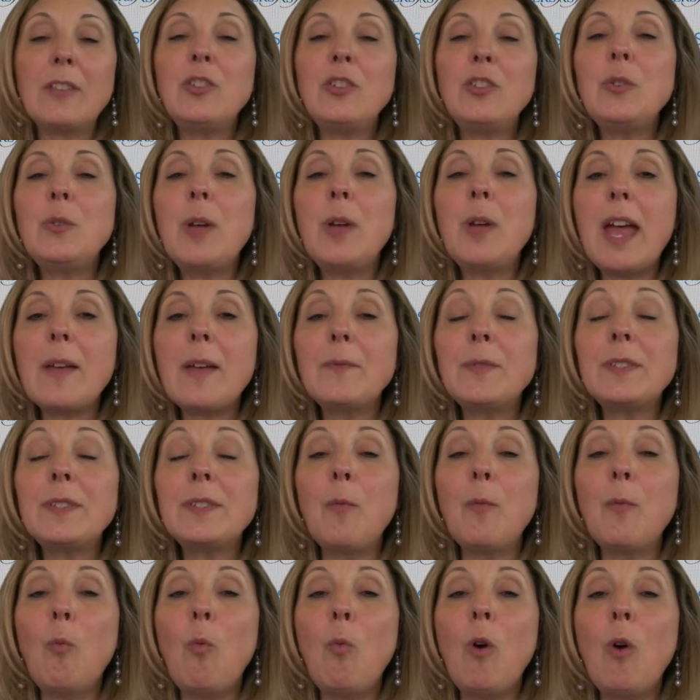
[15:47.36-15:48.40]
Do you have
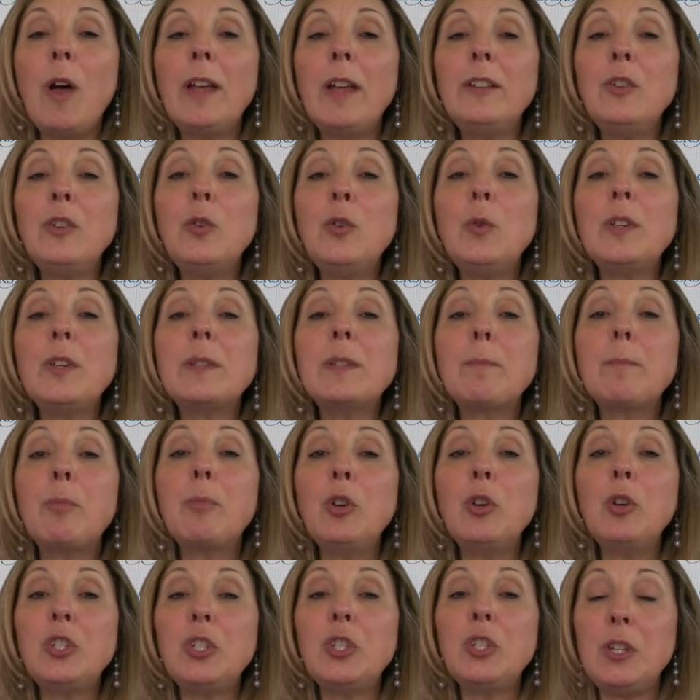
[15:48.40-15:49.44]
someone who is
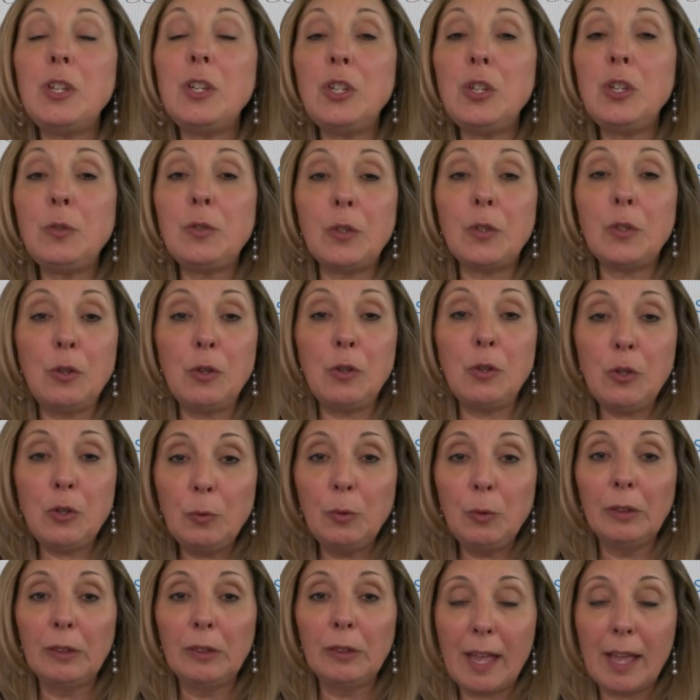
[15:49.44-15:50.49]
pushing you to
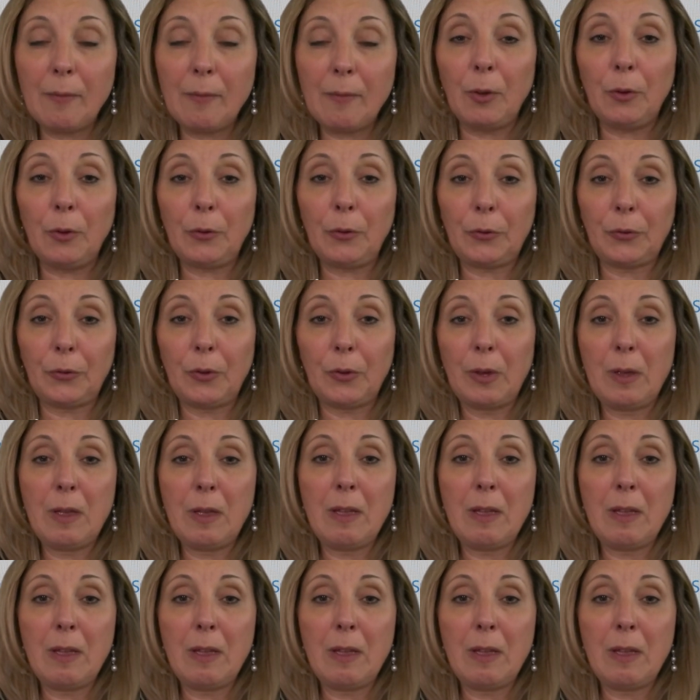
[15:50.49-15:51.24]
new levels